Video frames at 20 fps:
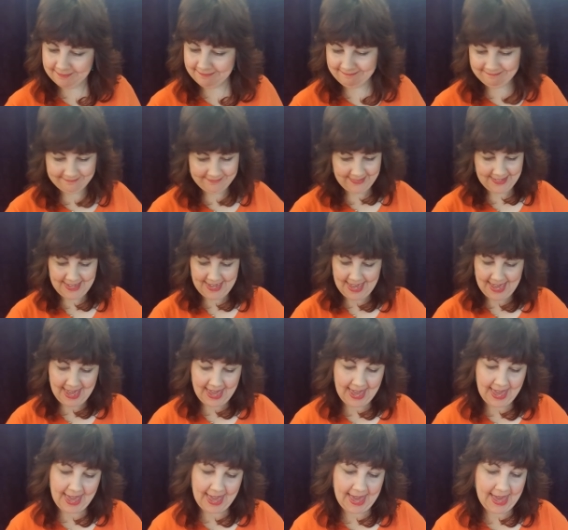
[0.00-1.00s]

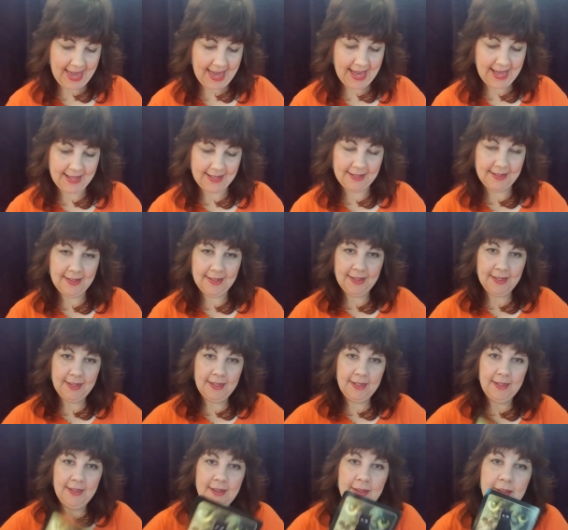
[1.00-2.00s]
Yeah.
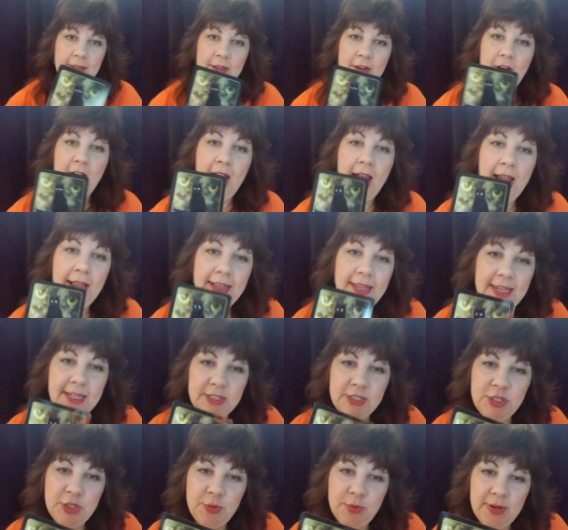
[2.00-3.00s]
You're highly
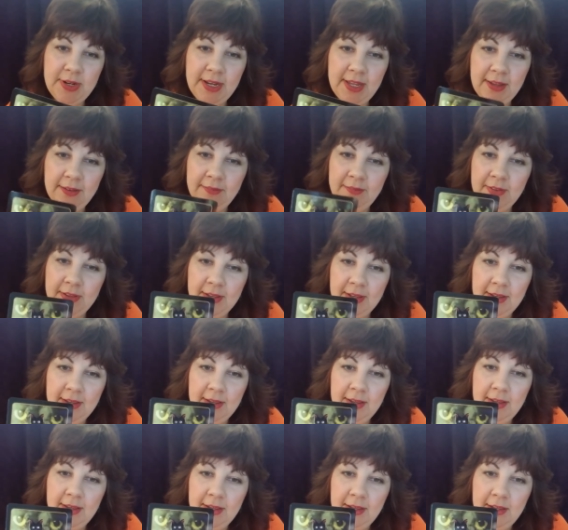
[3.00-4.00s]
intuitive.
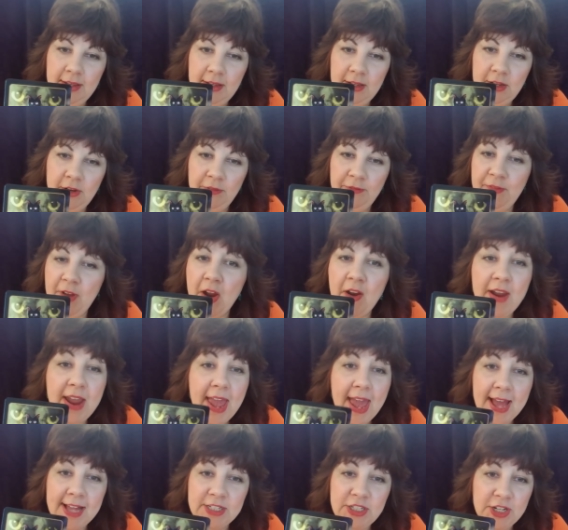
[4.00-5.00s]
You're very
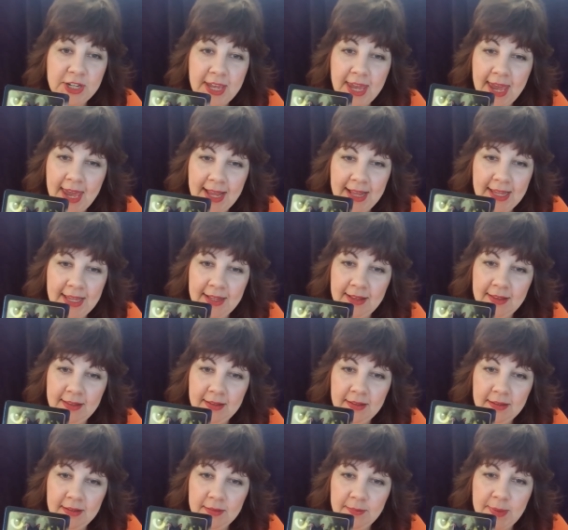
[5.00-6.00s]
educated.
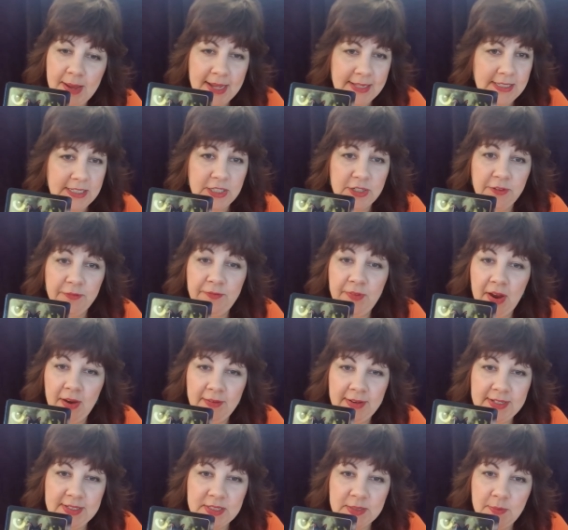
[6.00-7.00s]
Pisces are very
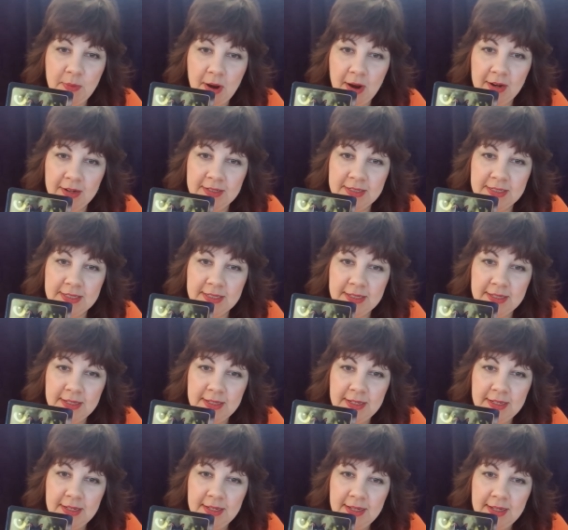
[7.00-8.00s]
smart.
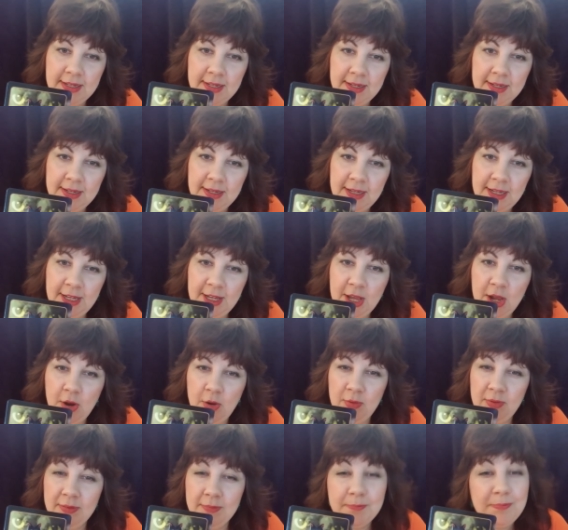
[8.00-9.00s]
You
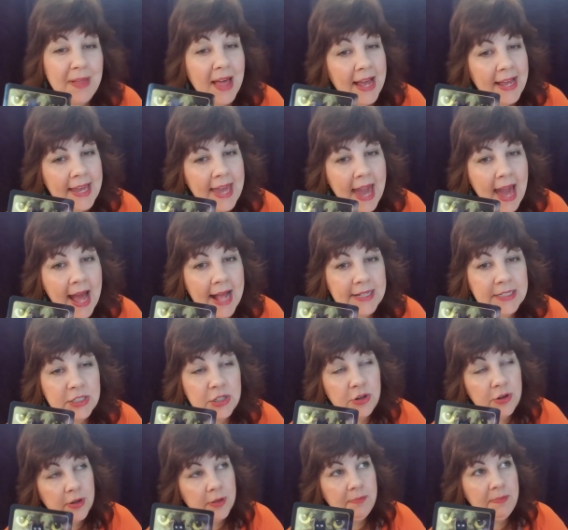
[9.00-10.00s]
know, black cats
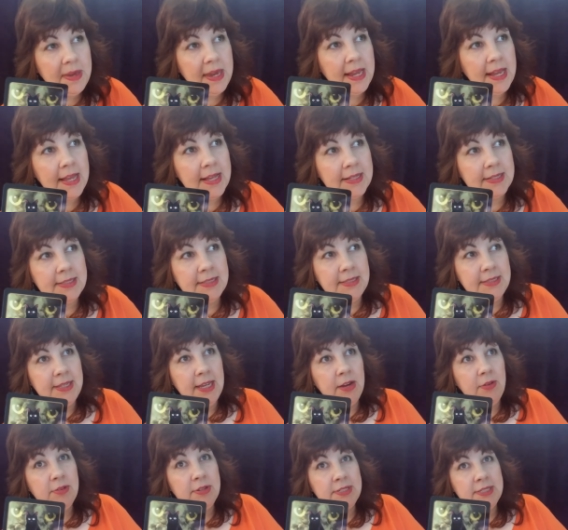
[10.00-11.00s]
could mean
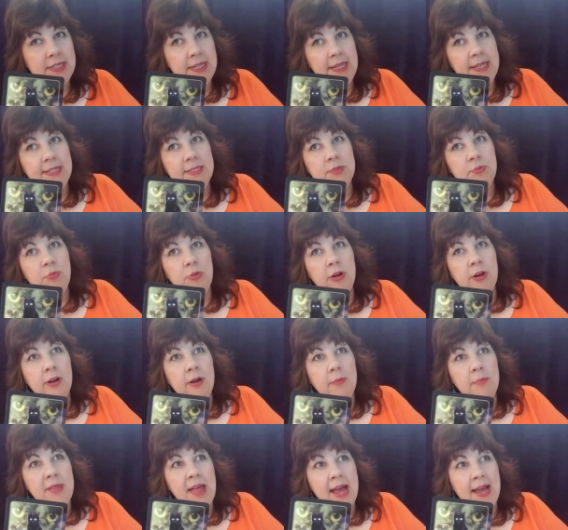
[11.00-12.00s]
syncrasies where a
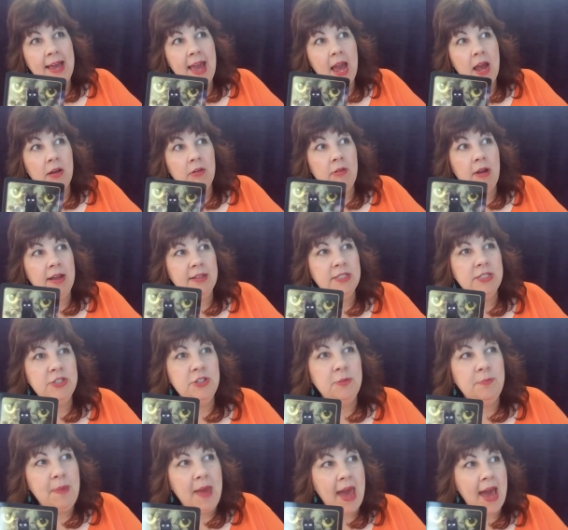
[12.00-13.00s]
black cat crosses your
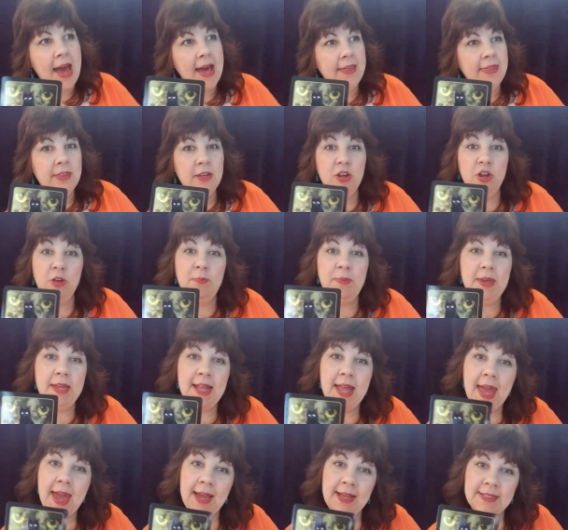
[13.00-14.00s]
path, could be an
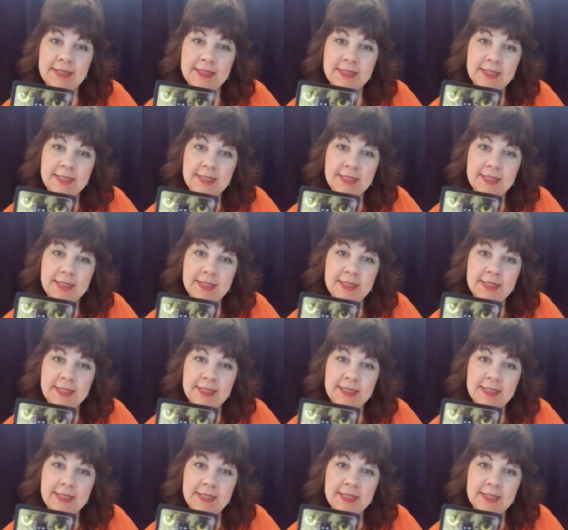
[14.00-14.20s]
X,